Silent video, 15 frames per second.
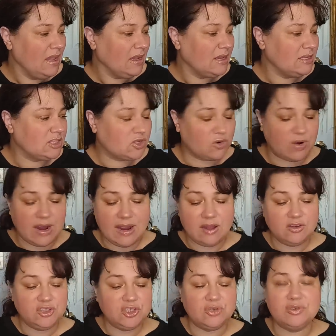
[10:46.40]
because
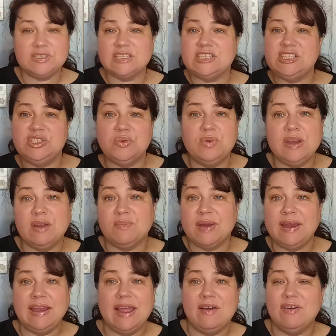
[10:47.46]
Crown Jewels is doing it
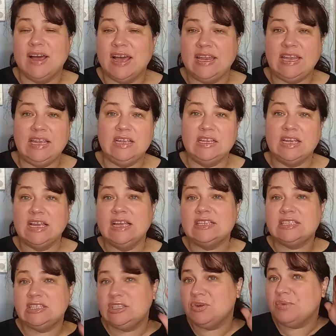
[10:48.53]
right now, honey.
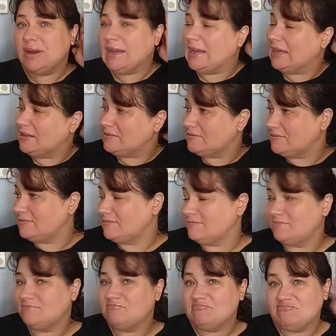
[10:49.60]
It's doing it.
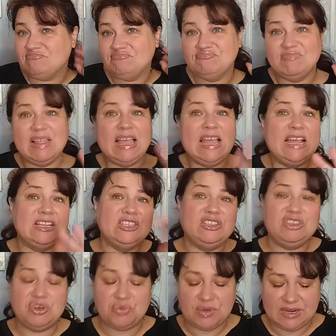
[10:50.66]
It's
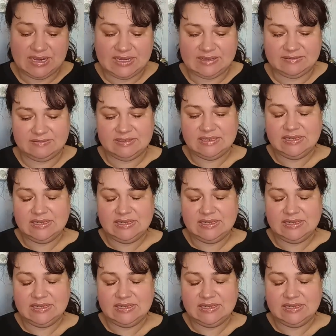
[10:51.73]
doing it.